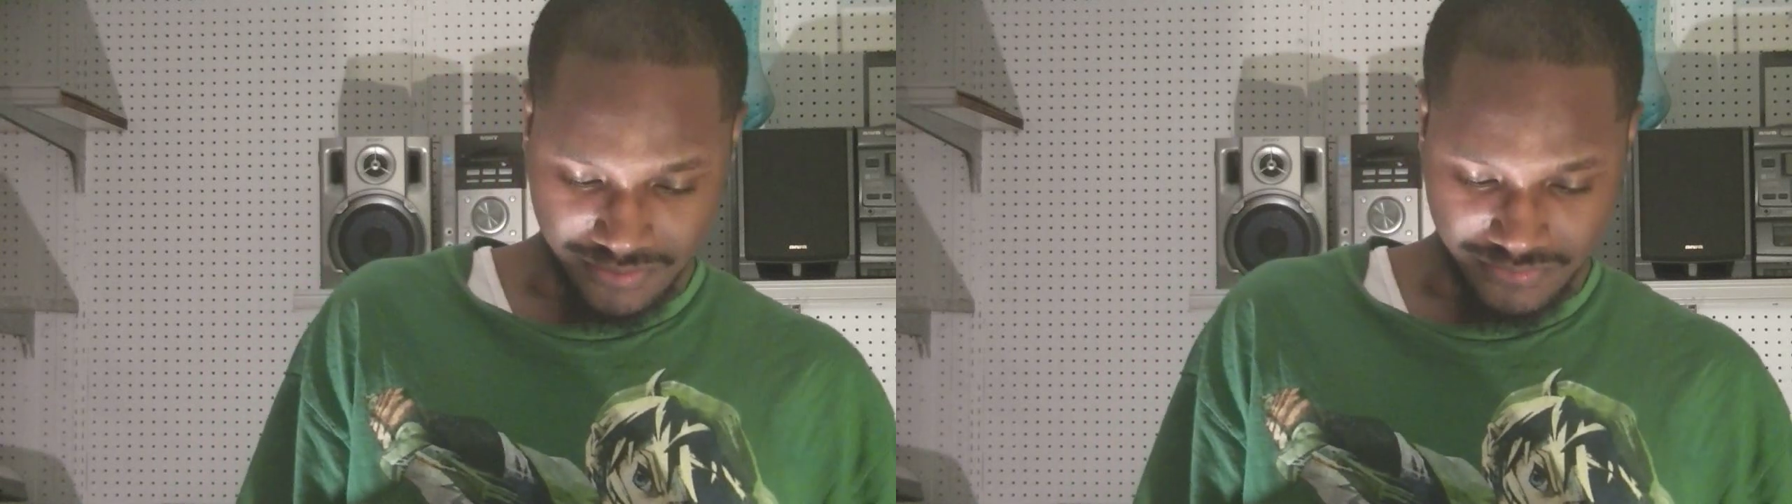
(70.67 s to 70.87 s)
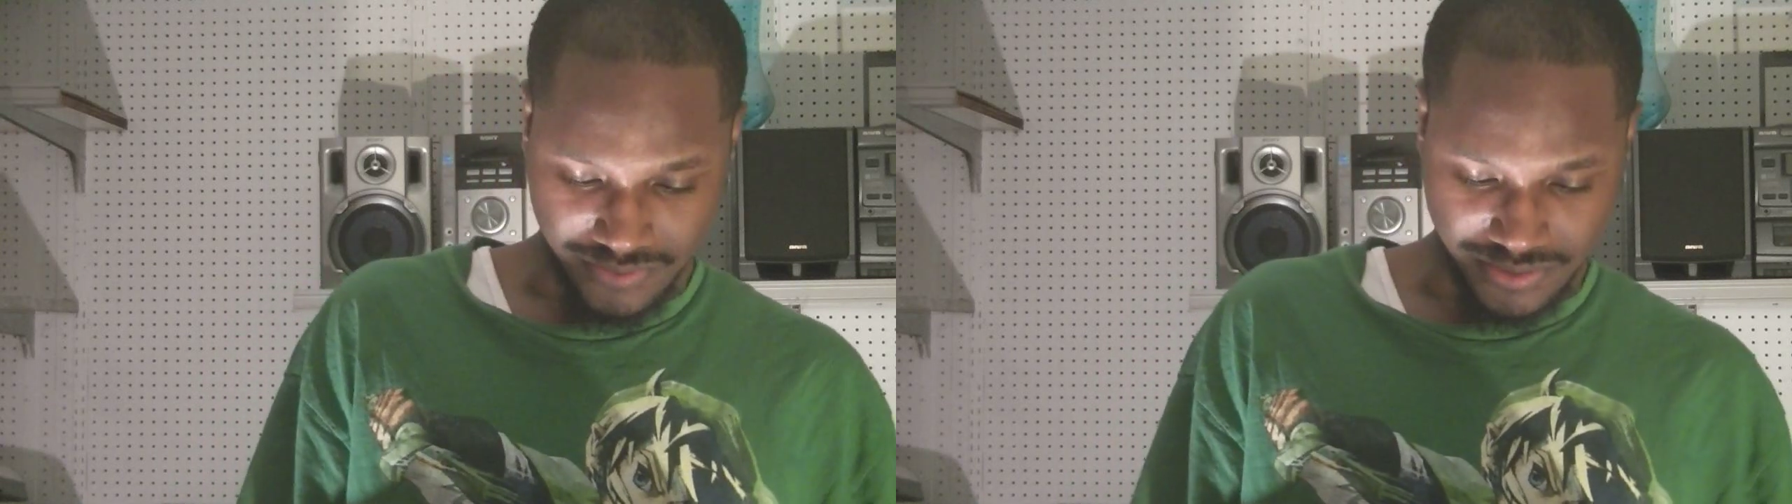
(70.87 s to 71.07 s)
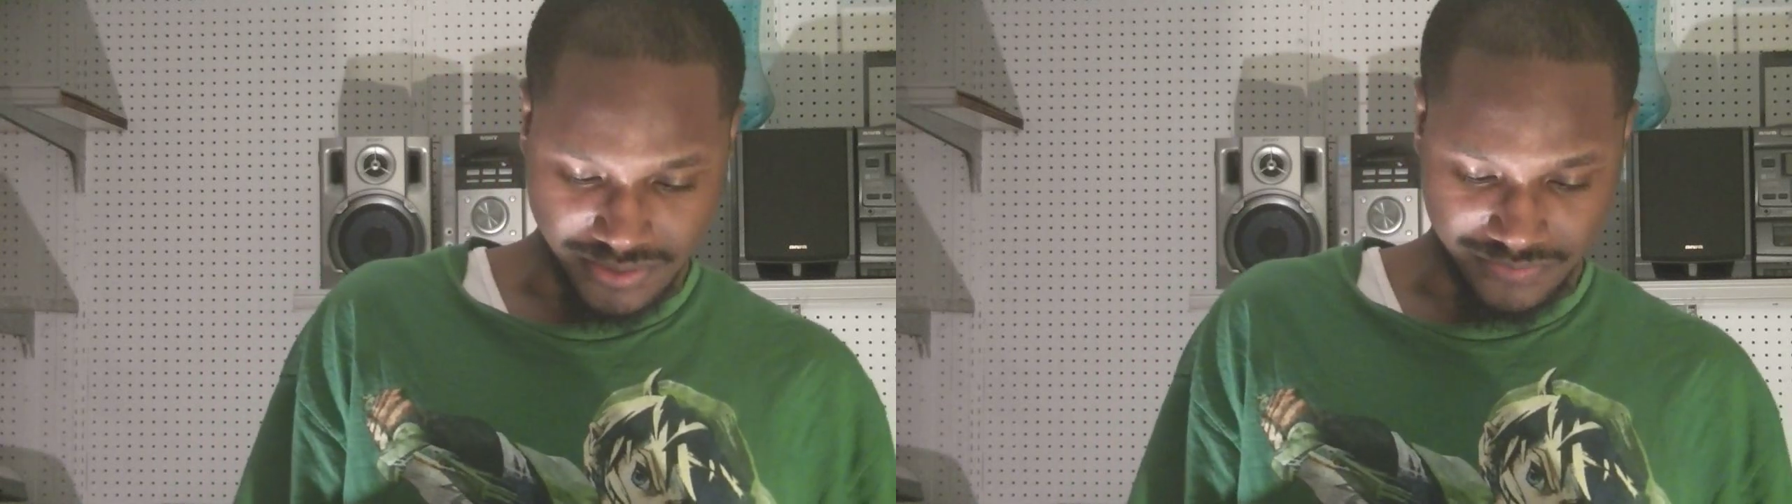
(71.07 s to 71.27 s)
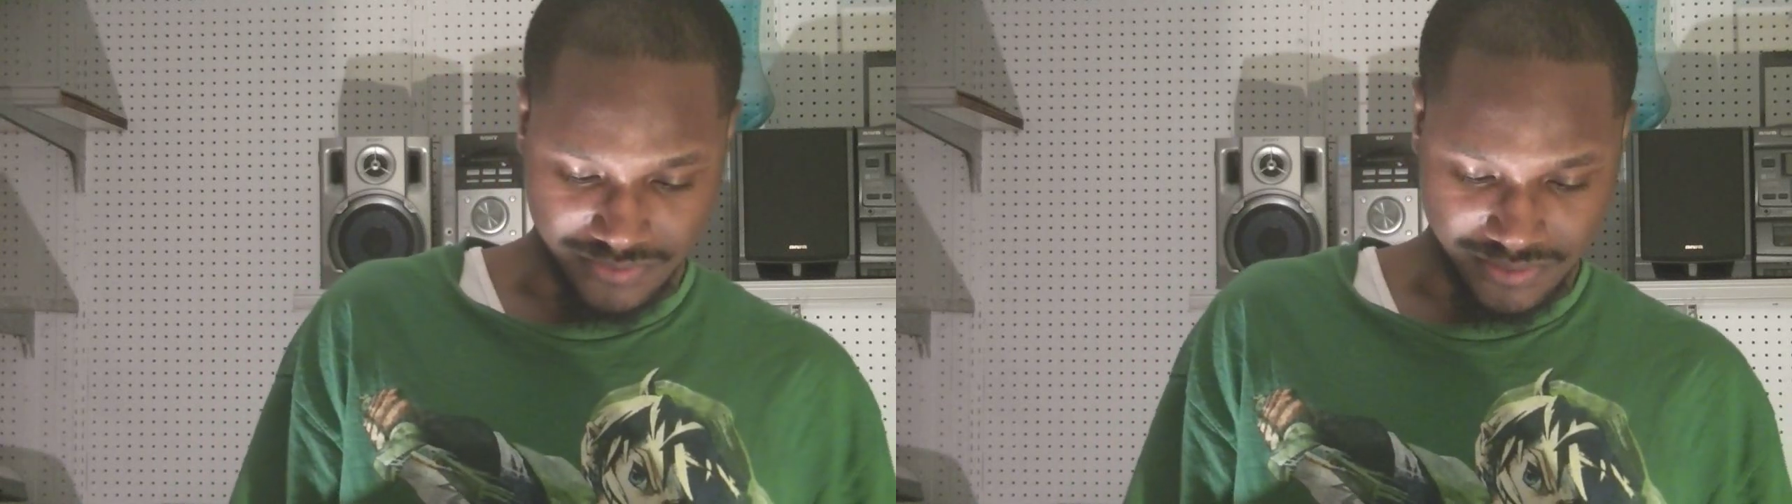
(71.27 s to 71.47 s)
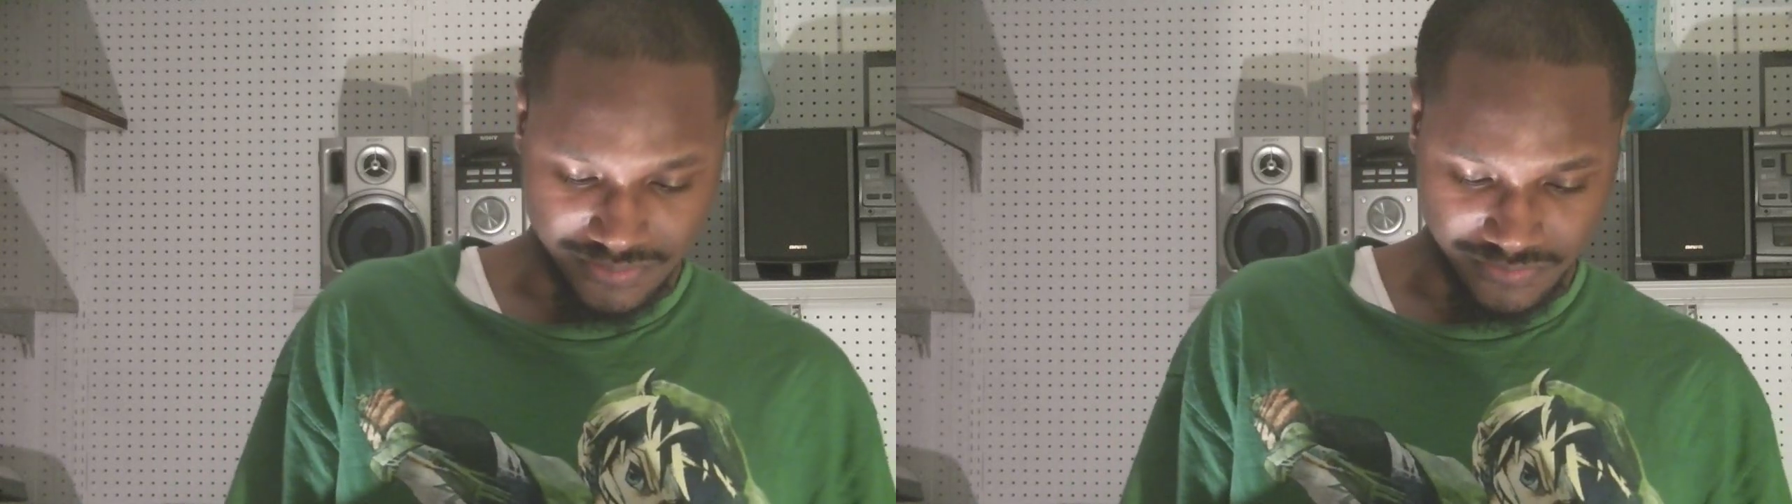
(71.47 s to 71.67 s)
for this
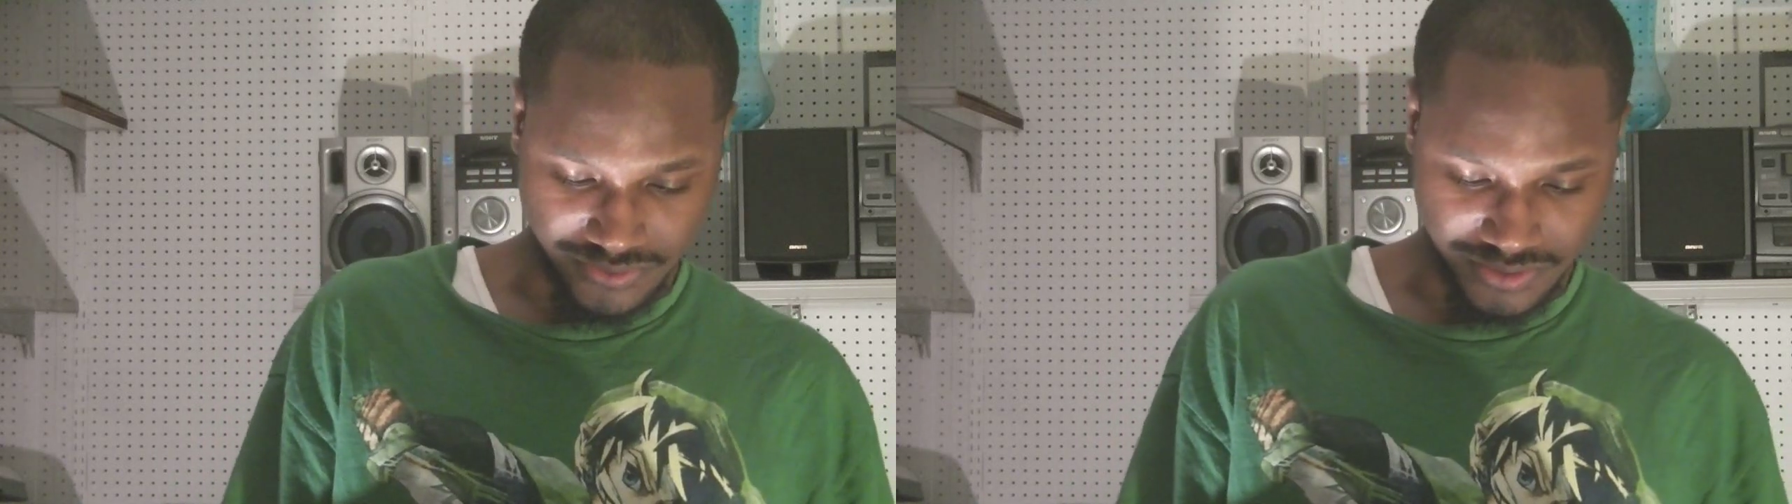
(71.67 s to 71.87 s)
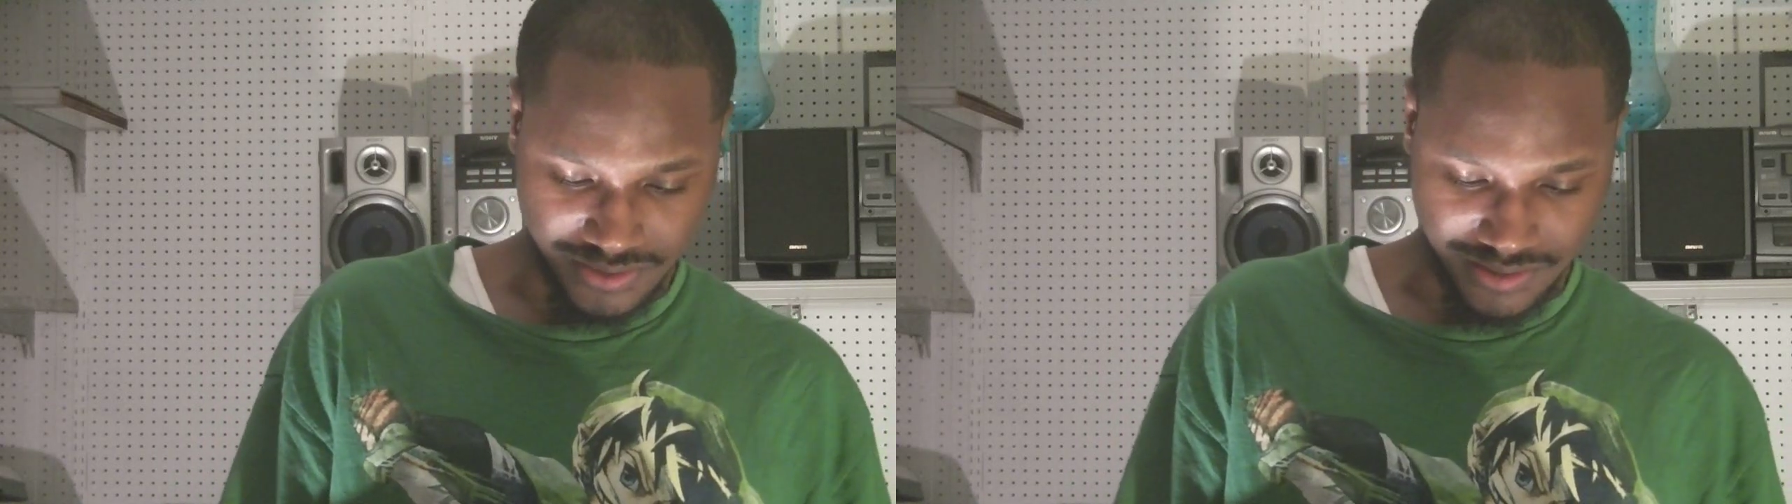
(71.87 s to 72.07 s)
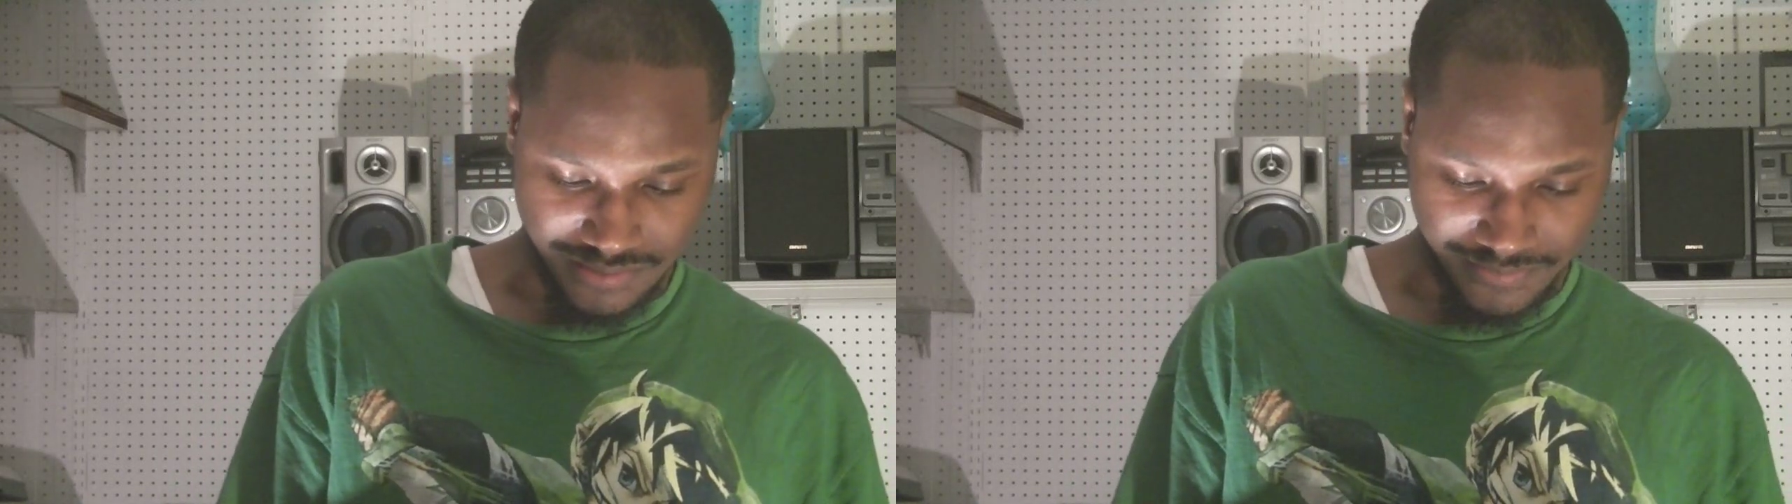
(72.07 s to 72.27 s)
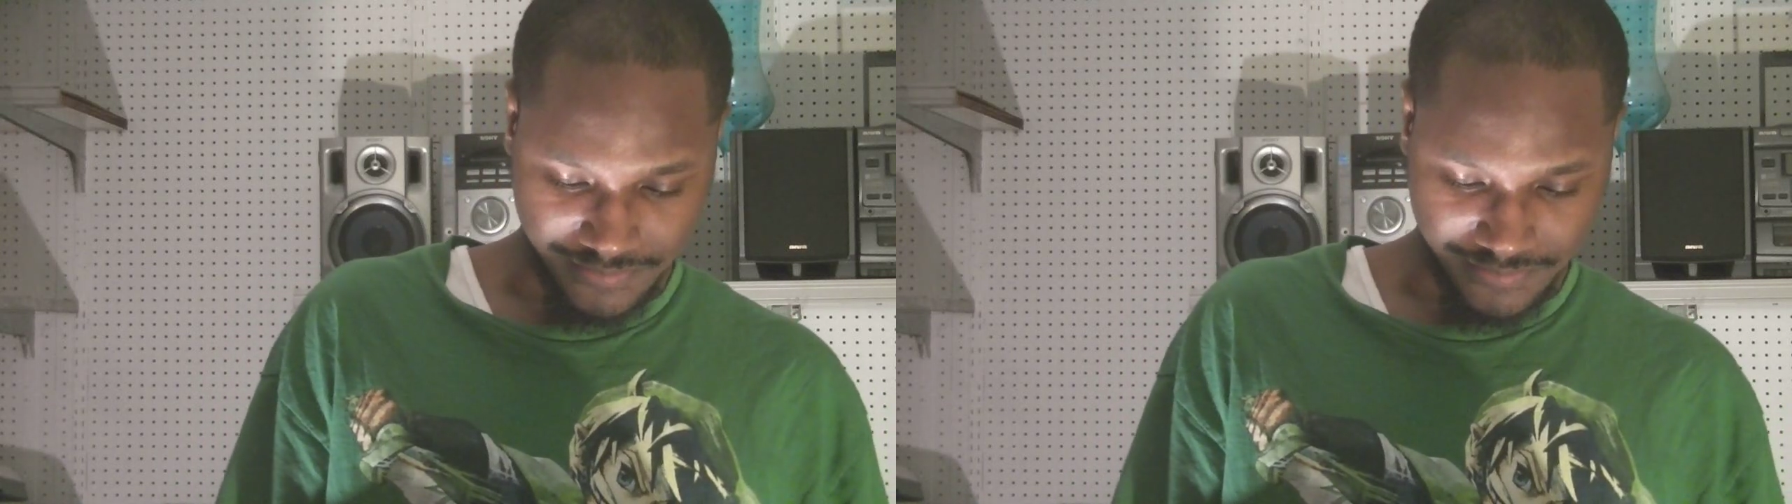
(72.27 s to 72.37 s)
event for tonight.